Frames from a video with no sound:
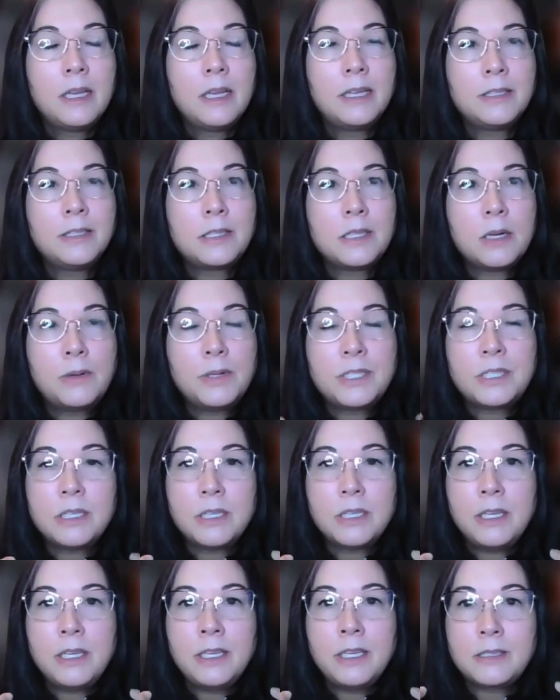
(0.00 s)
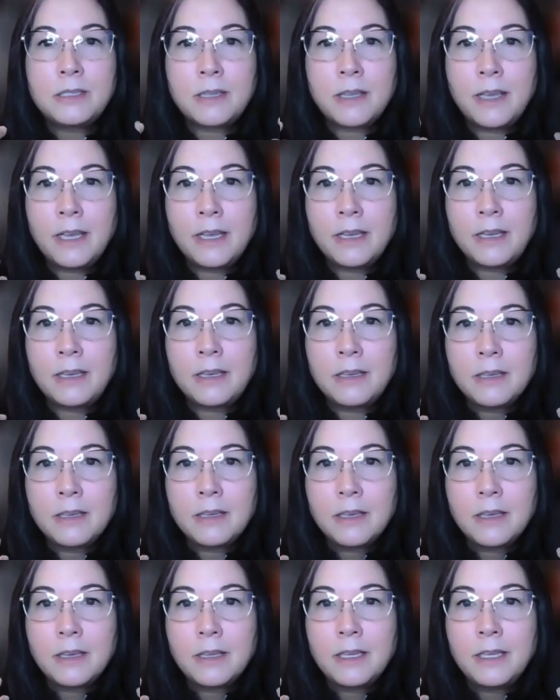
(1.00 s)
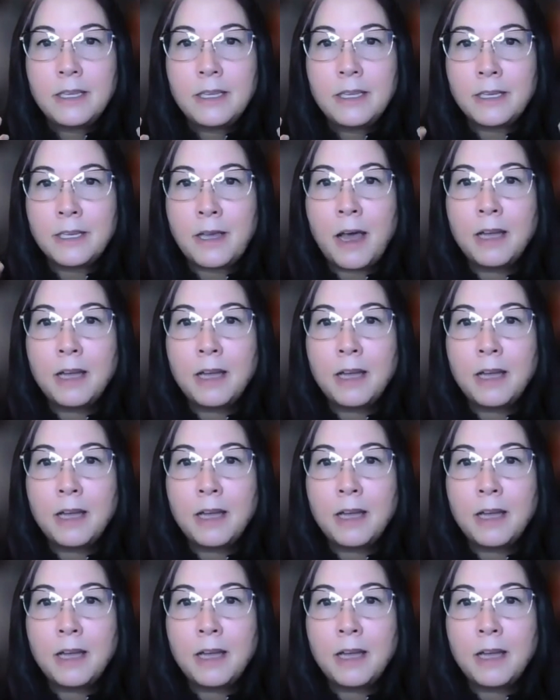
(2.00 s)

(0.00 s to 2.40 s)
And so it's like it